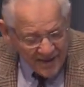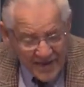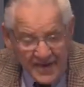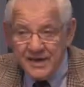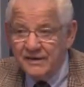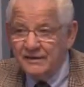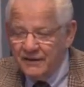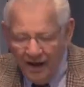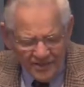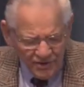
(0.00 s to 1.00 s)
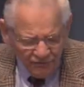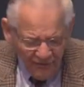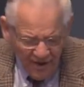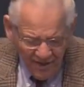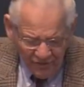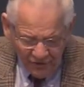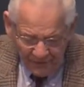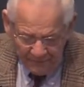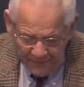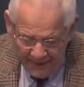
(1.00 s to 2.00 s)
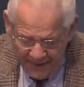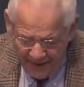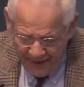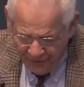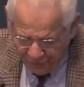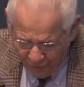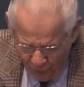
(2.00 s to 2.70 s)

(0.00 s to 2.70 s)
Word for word: he, God the Father, had